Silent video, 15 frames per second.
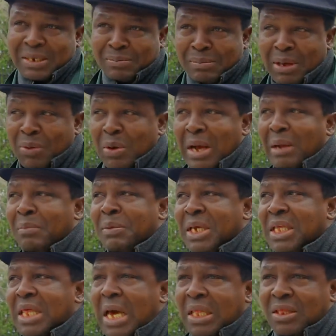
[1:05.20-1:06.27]
Ndukwe,
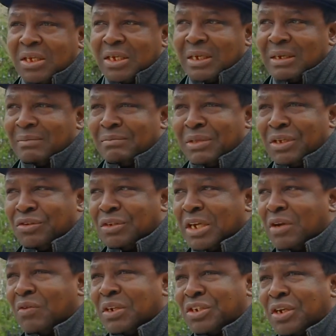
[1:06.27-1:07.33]
a retired
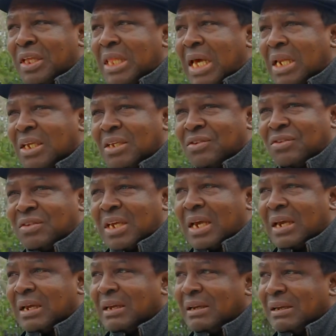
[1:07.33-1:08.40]
Nigerian diplomat
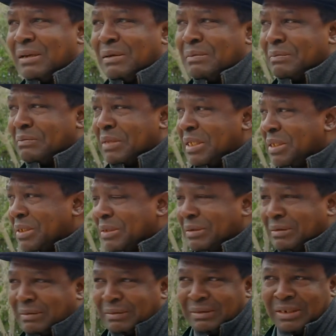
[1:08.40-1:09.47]
living in Canada,
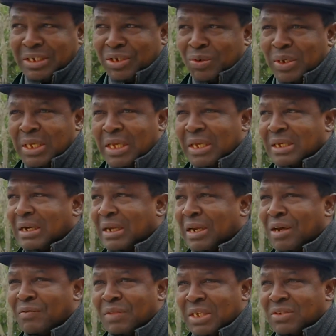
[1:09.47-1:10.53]
recalls with
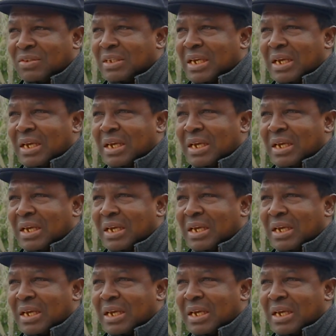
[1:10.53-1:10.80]
fond